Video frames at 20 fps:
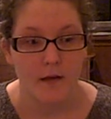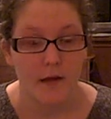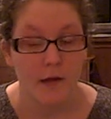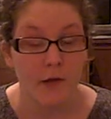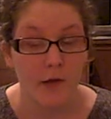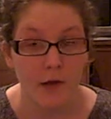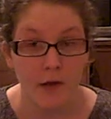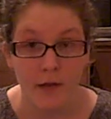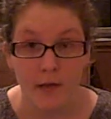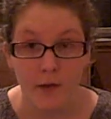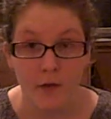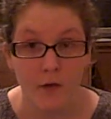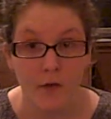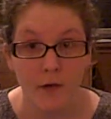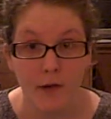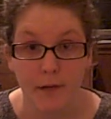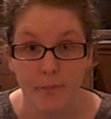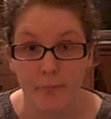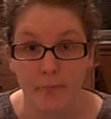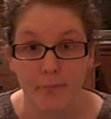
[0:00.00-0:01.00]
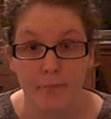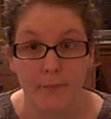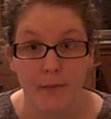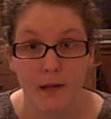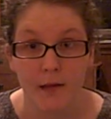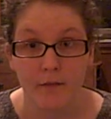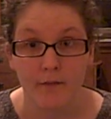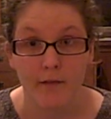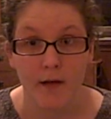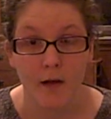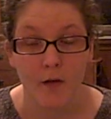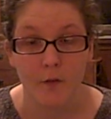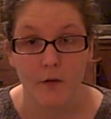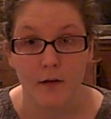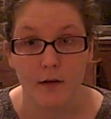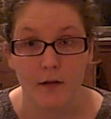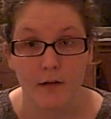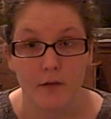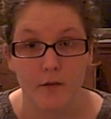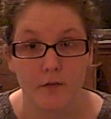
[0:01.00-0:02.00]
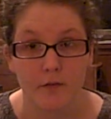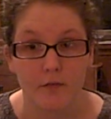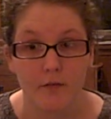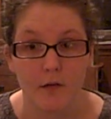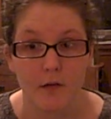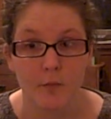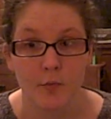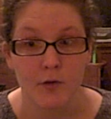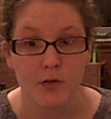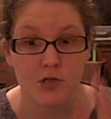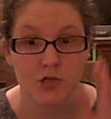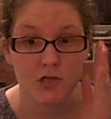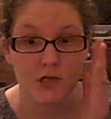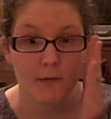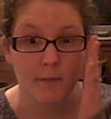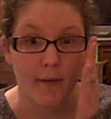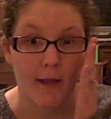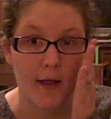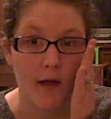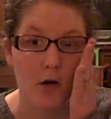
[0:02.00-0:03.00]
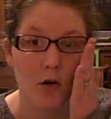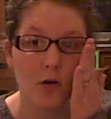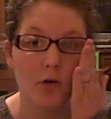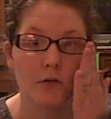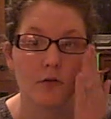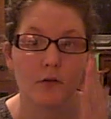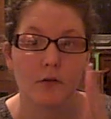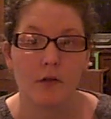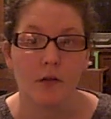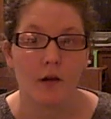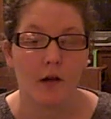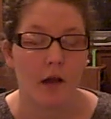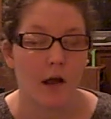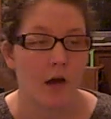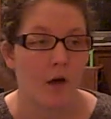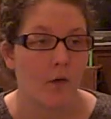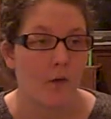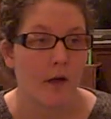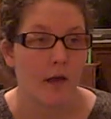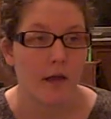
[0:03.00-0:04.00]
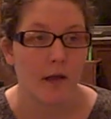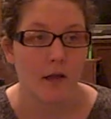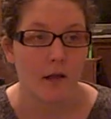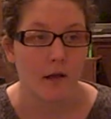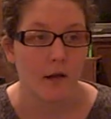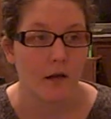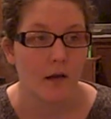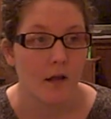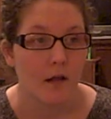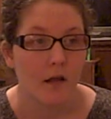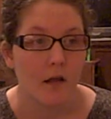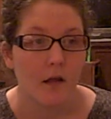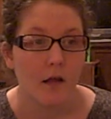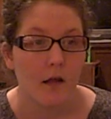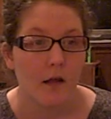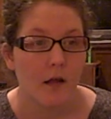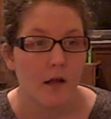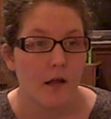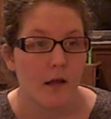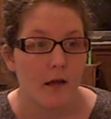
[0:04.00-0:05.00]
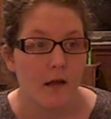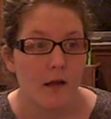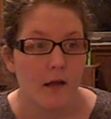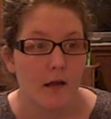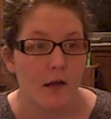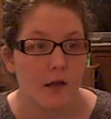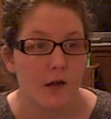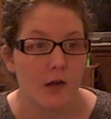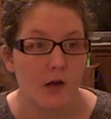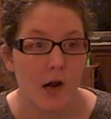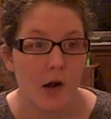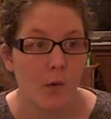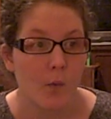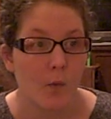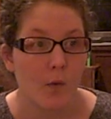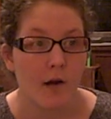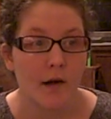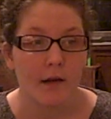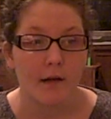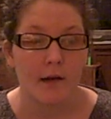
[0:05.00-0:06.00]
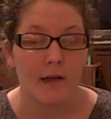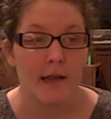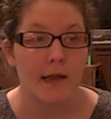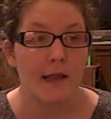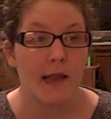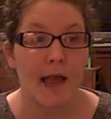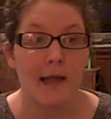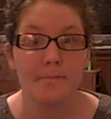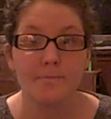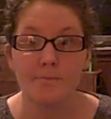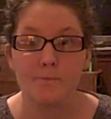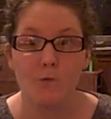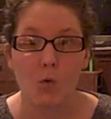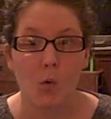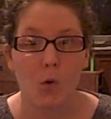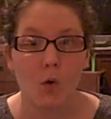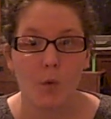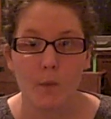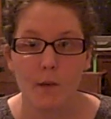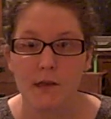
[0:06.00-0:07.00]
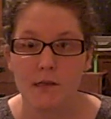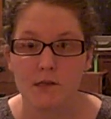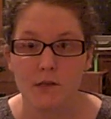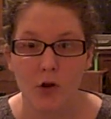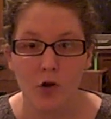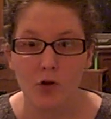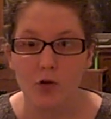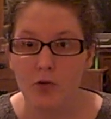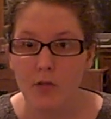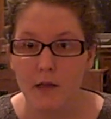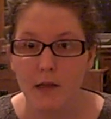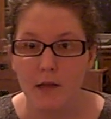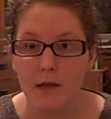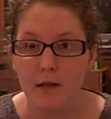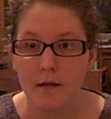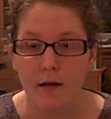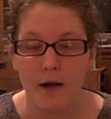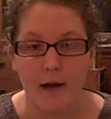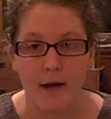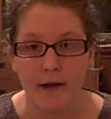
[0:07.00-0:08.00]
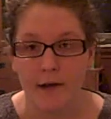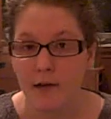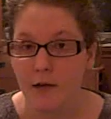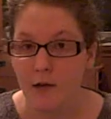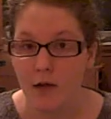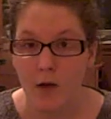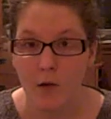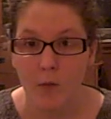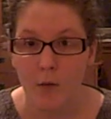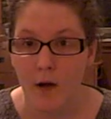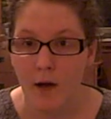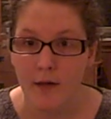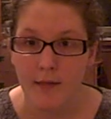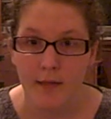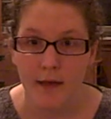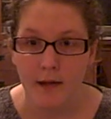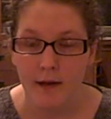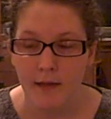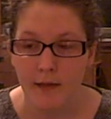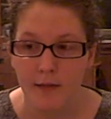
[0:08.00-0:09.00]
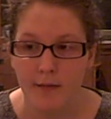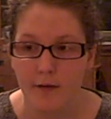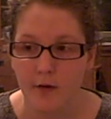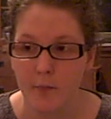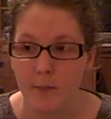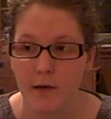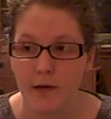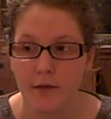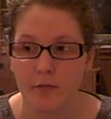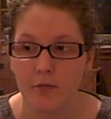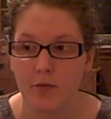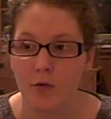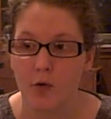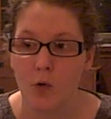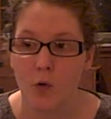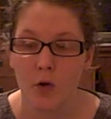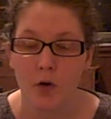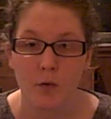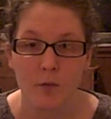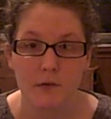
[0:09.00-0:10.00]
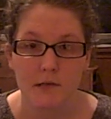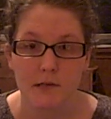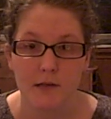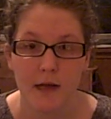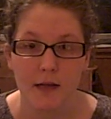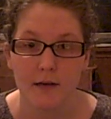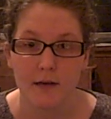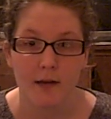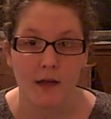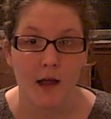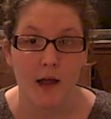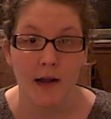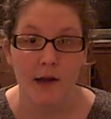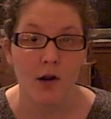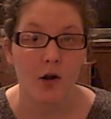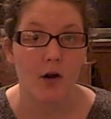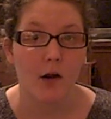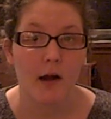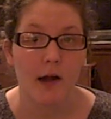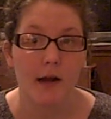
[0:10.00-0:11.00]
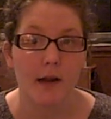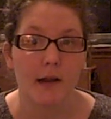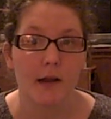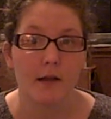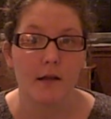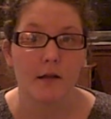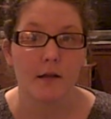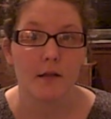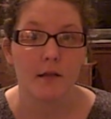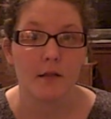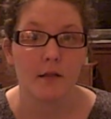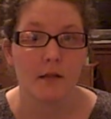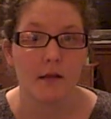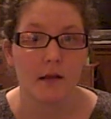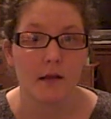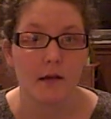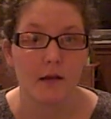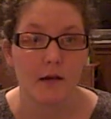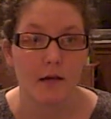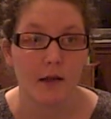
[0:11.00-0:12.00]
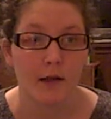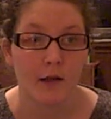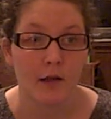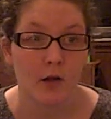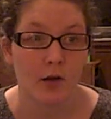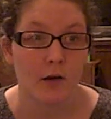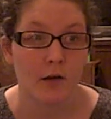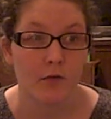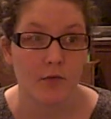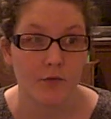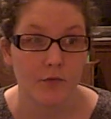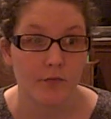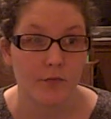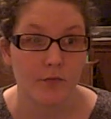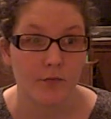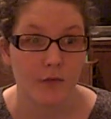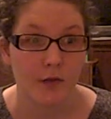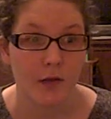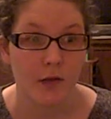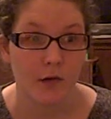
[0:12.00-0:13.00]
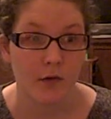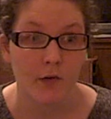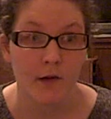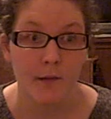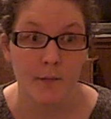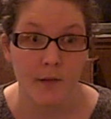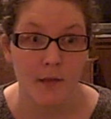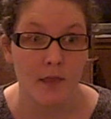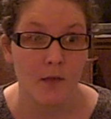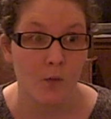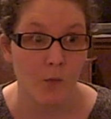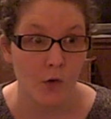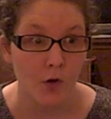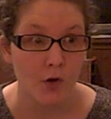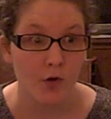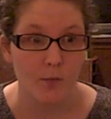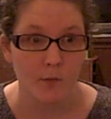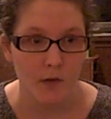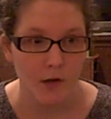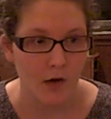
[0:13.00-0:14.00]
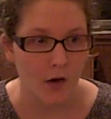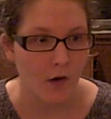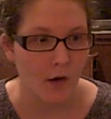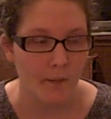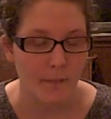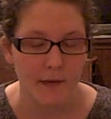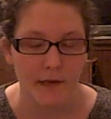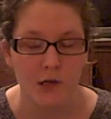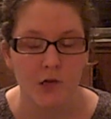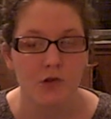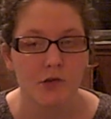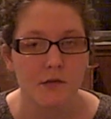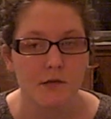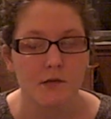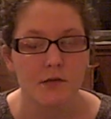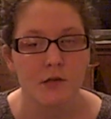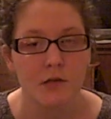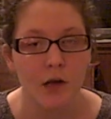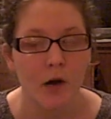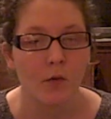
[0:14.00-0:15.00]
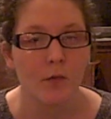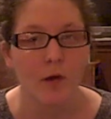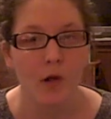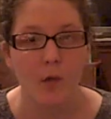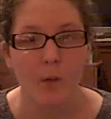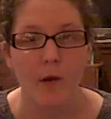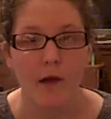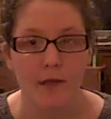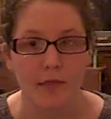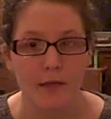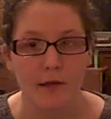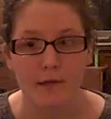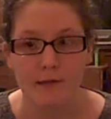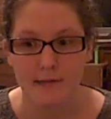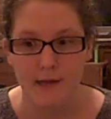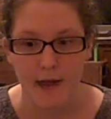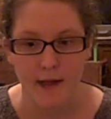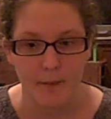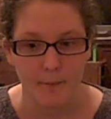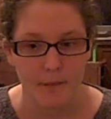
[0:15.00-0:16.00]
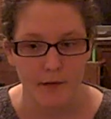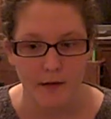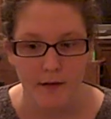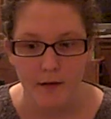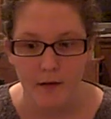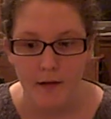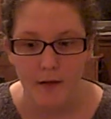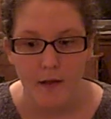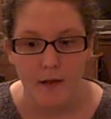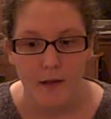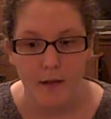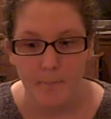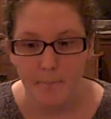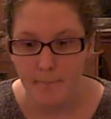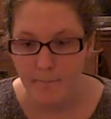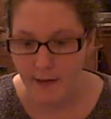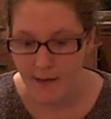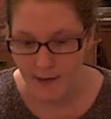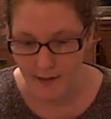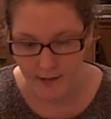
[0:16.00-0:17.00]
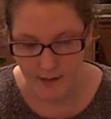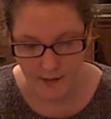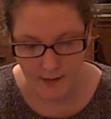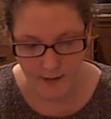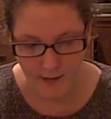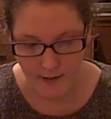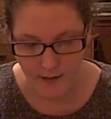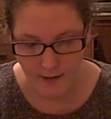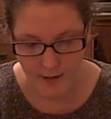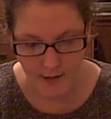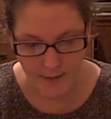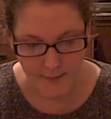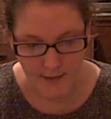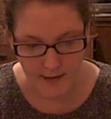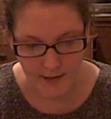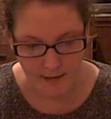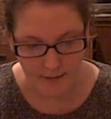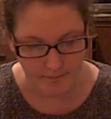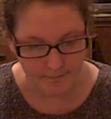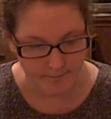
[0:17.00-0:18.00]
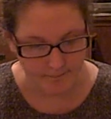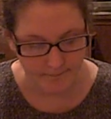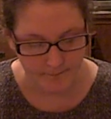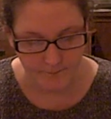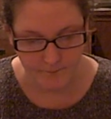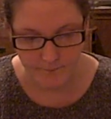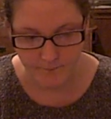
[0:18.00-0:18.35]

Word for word: it could have killed him if I would have pushed him out, you know, and you know what he came four weeks early i didn't know why that either but if the cord was that tight already then it could have killed him in the womb you know i mean you just you don't know why things happen but i mean